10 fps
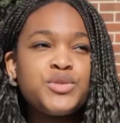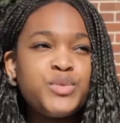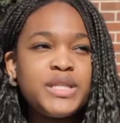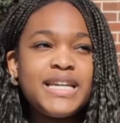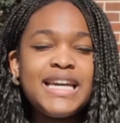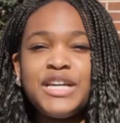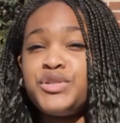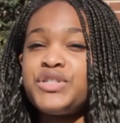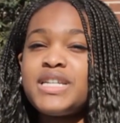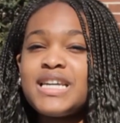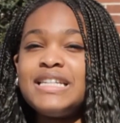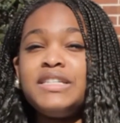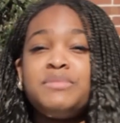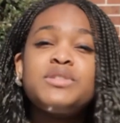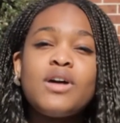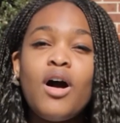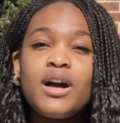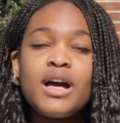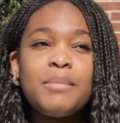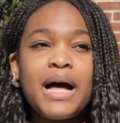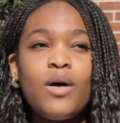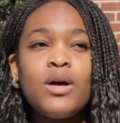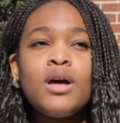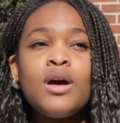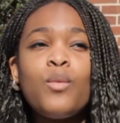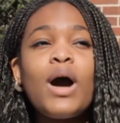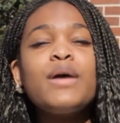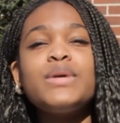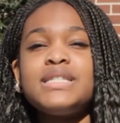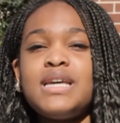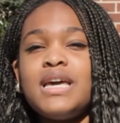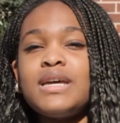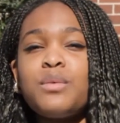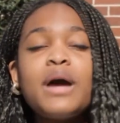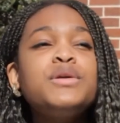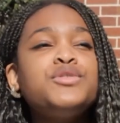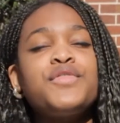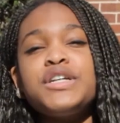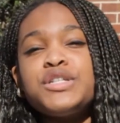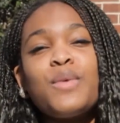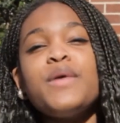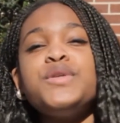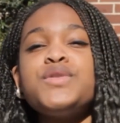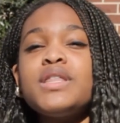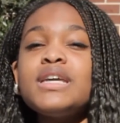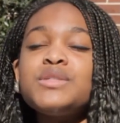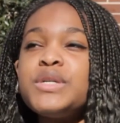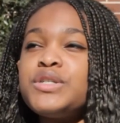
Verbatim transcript: really interesting and deep song about why we sing and why we do French and why we do the things we